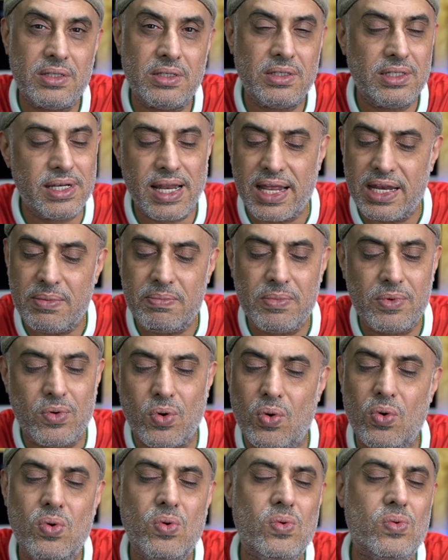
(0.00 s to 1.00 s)
let him
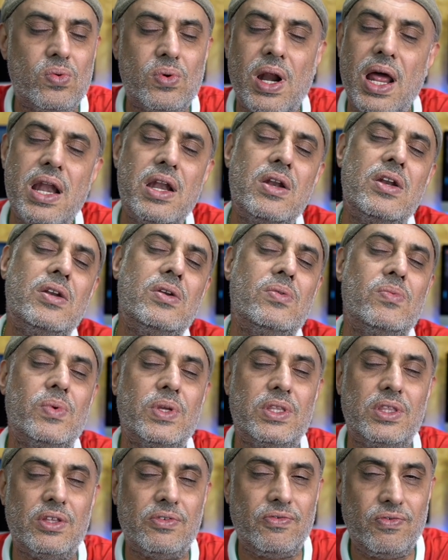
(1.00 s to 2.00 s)
go, run
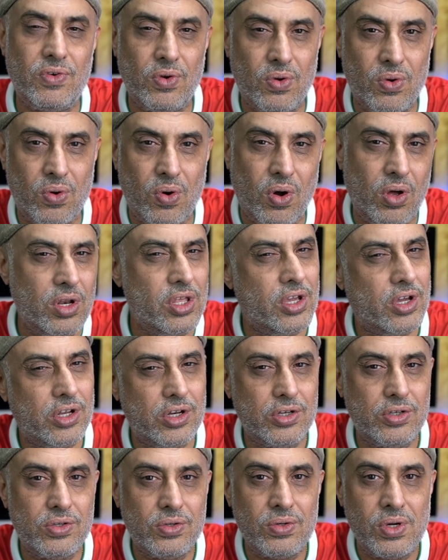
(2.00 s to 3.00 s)
with the flow. All you got to
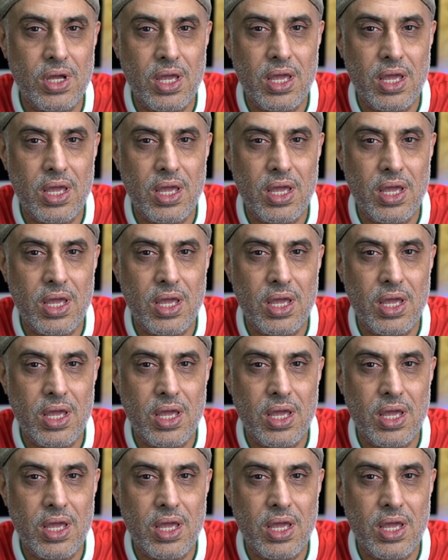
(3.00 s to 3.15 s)
do